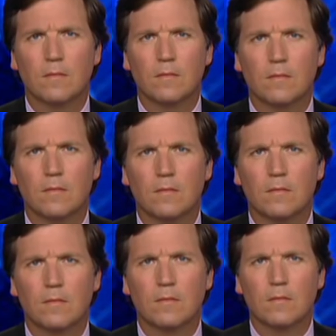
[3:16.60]

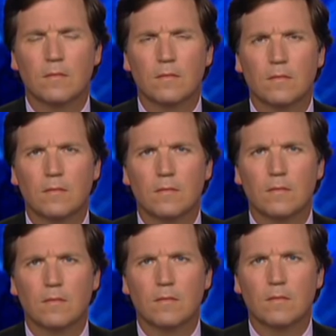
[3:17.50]

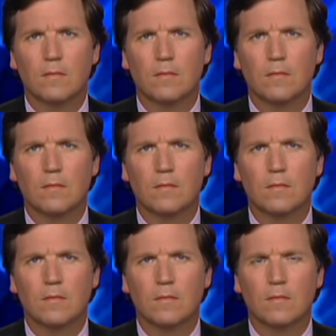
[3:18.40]

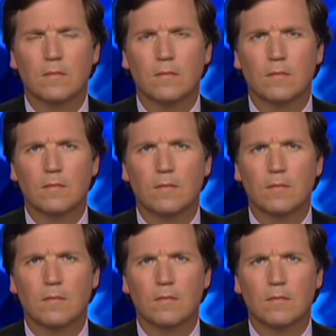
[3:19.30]

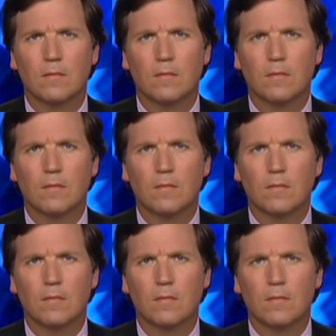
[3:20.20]

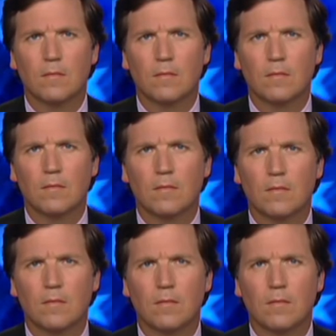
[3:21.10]
(silent)